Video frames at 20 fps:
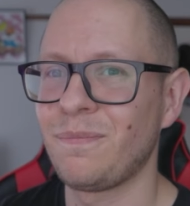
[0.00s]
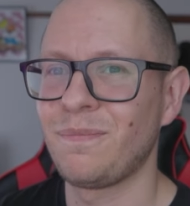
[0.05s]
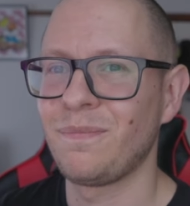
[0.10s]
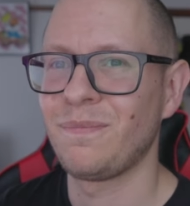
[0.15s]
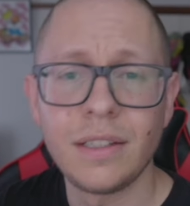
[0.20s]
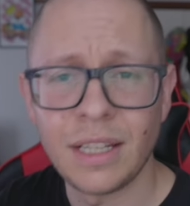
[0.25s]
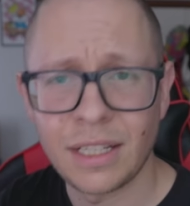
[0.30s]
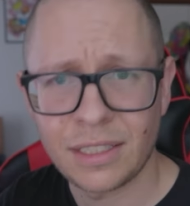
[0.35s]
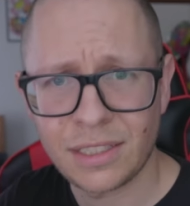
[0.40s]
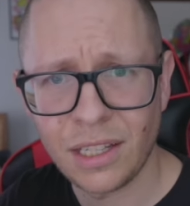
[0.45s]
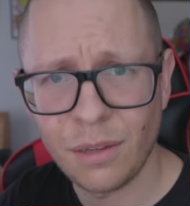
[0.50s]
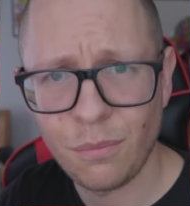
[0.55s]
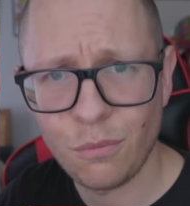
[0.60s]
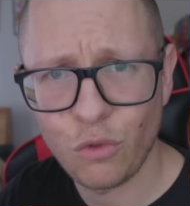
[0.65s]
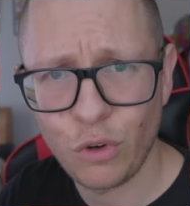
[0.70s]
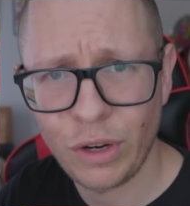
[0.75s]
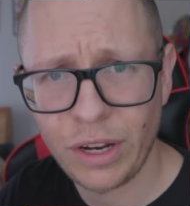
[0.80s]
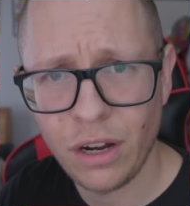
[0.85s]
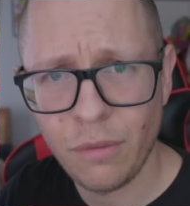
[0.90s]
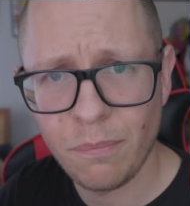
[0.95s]
Next up,
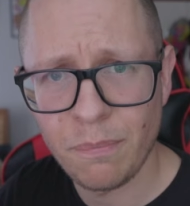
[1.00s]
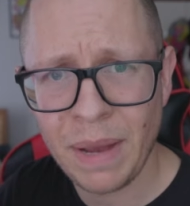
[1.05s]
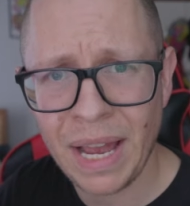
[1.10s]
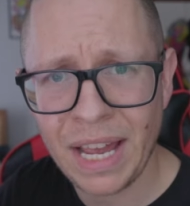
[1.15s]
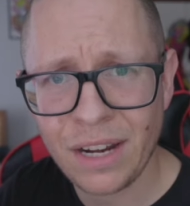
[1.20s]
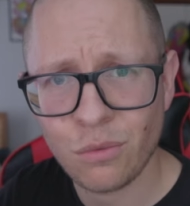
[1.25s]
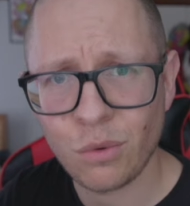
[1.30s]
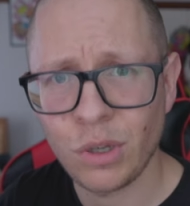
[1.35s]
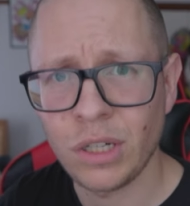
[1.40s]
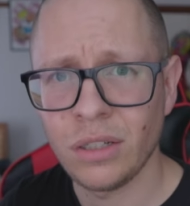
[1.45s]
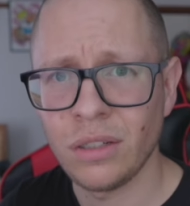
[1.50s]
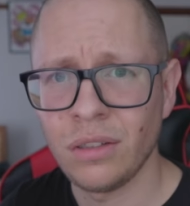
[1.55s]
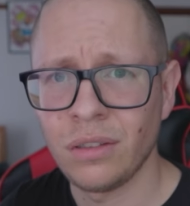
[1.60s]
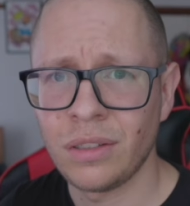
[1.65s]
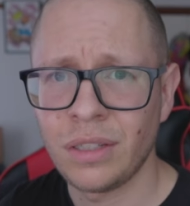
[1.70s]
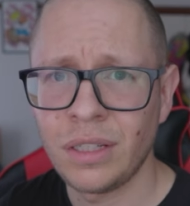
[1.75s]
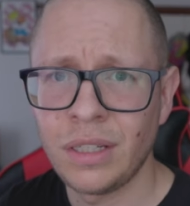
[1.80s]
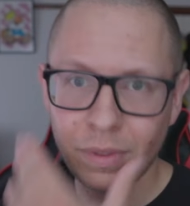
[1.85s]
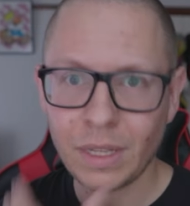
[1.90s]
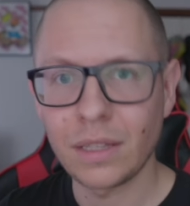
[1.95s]
we got Mad World.
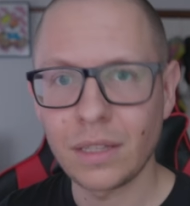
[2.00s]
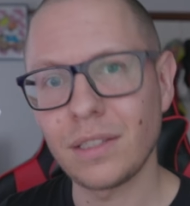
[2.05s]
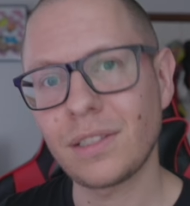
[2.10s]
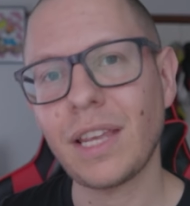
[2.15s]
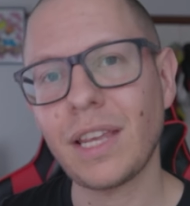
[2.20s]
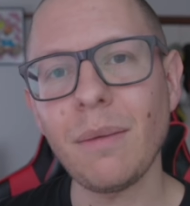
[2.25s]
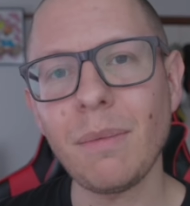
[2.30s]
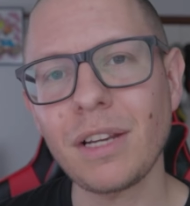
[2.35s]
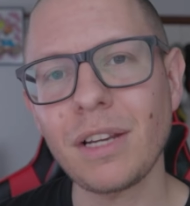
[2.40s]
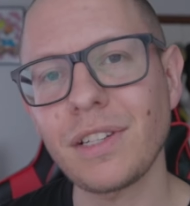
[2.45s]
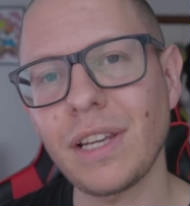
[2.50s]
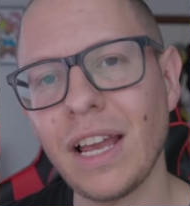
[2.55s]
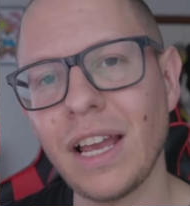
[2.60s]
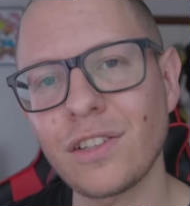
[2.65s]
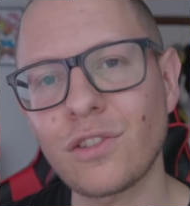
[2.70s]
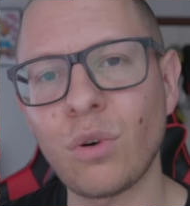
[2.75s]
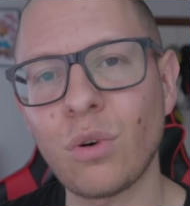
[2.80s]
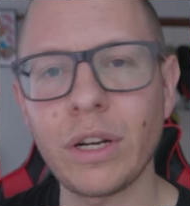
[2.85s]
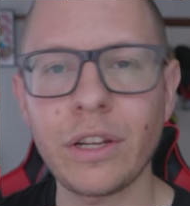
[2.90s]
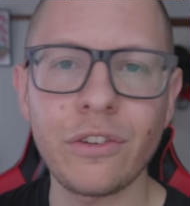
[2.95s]
This game actually has
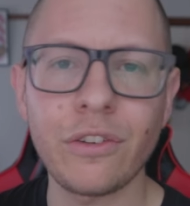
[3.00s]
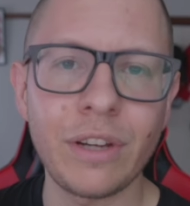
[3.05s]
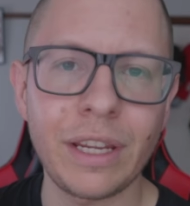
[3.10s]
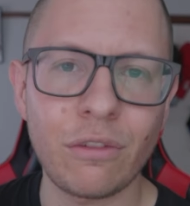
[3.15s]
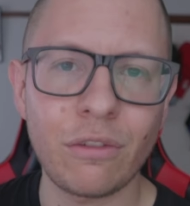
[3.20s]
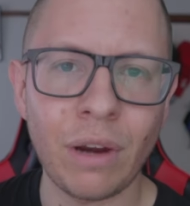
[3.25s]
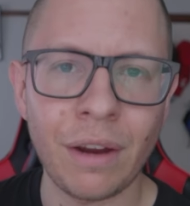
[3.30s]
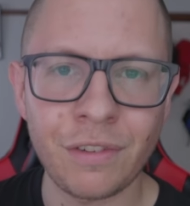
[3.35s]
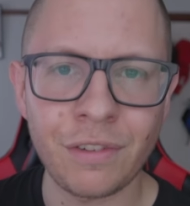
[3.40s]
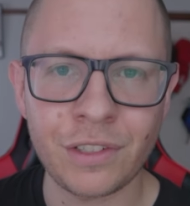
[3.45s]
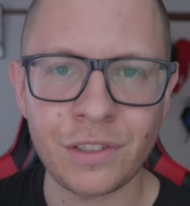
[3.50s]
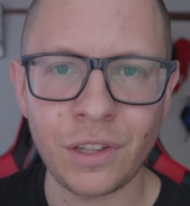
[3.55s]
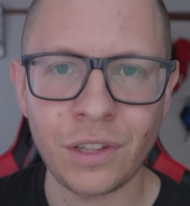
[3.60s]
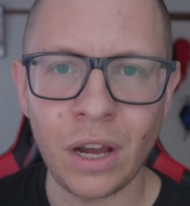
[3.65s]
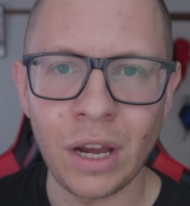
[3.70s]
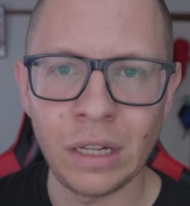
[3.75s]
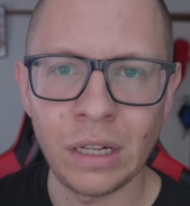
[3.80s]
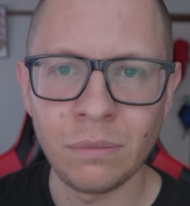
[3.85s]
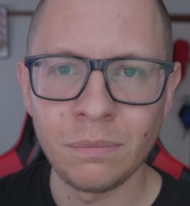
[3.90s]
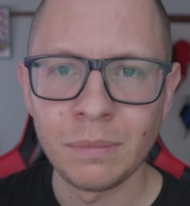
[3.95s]
quite a unique graphic
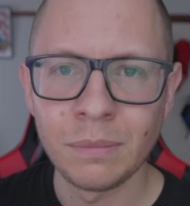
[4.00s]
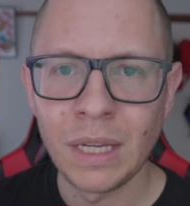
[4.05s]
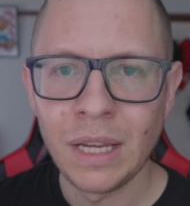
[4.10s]
style.